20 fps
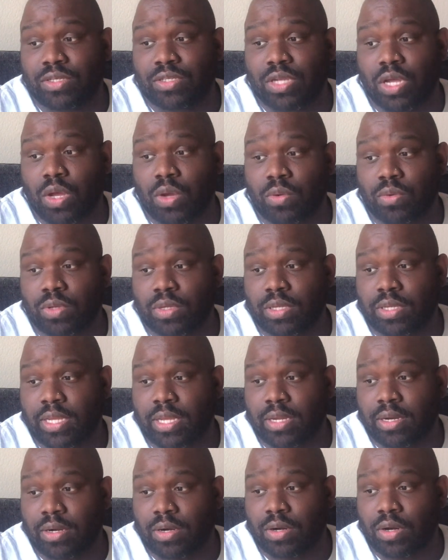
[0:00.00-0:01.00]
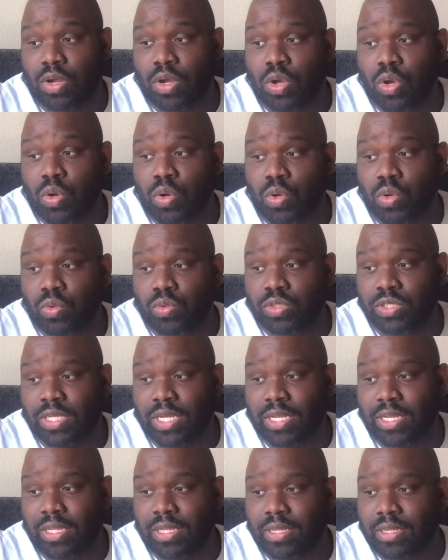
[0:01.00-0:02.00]
don't care. Who
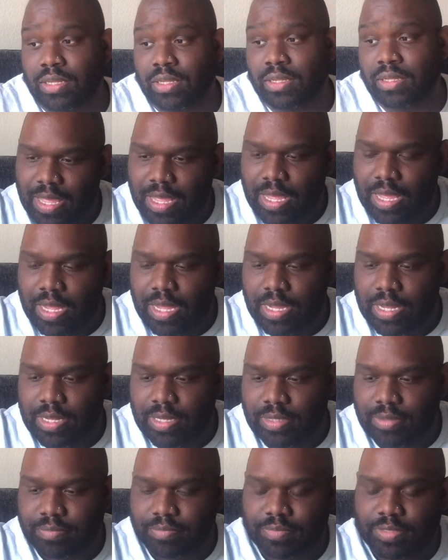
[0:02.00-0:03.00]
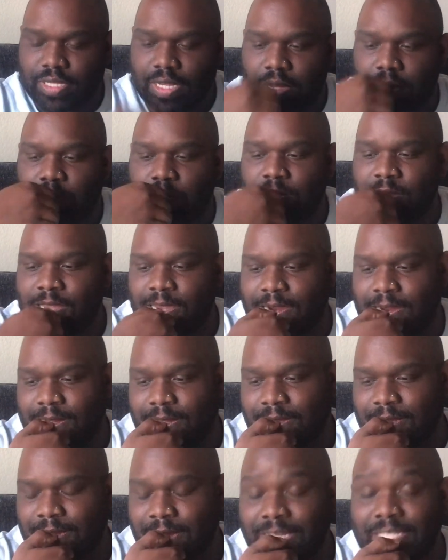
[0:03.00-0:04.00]
tell it? So yeah,
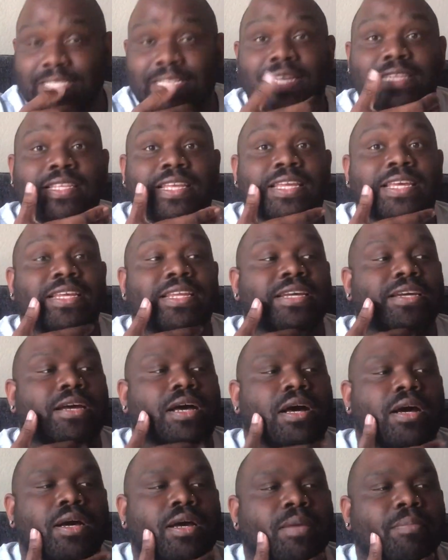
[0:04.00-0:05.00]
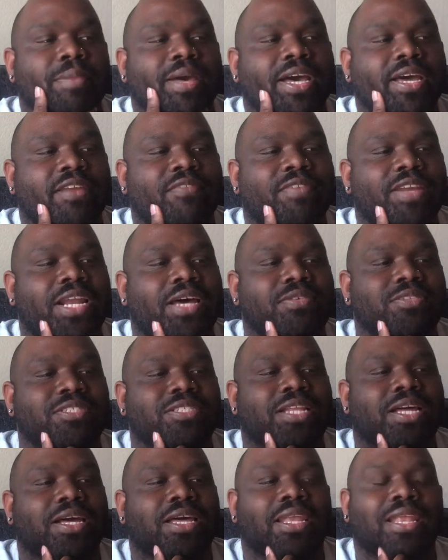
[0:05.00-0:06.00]
he said that he didn't call her combative, and I was just
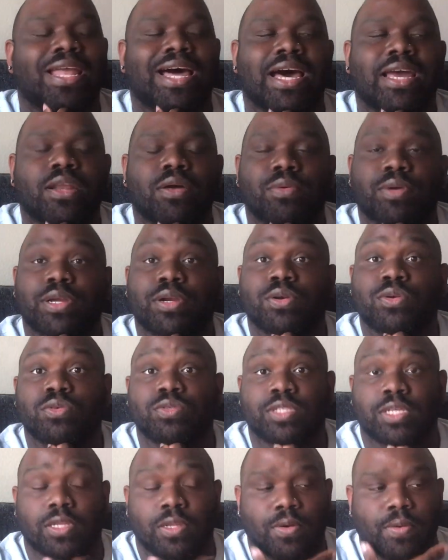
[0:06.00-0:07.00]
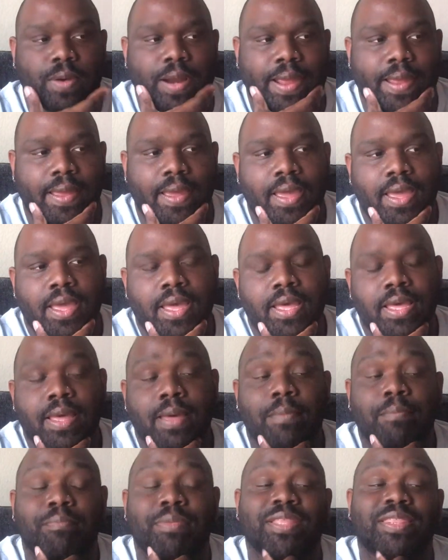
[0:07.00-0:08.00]
like, a lie, I don't care who tell it, right?
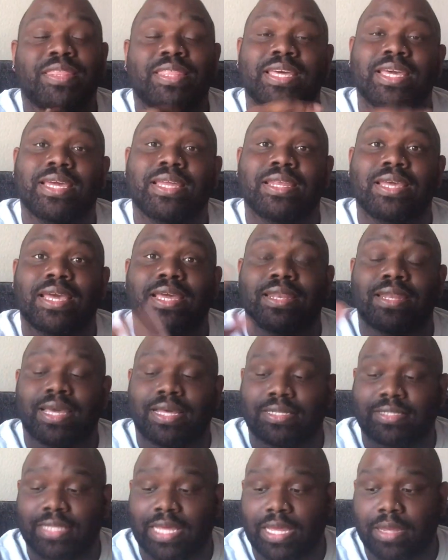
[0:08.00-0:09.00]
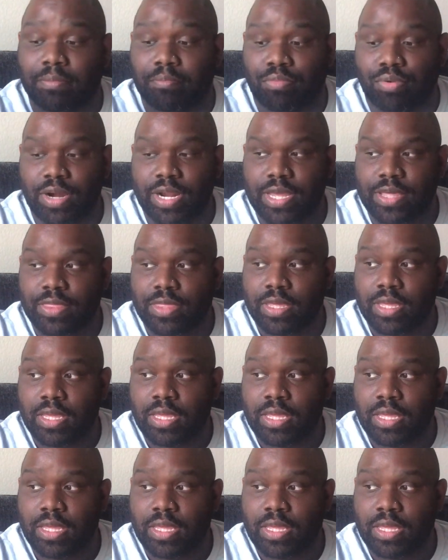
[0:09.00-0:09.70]
But then in that same breath,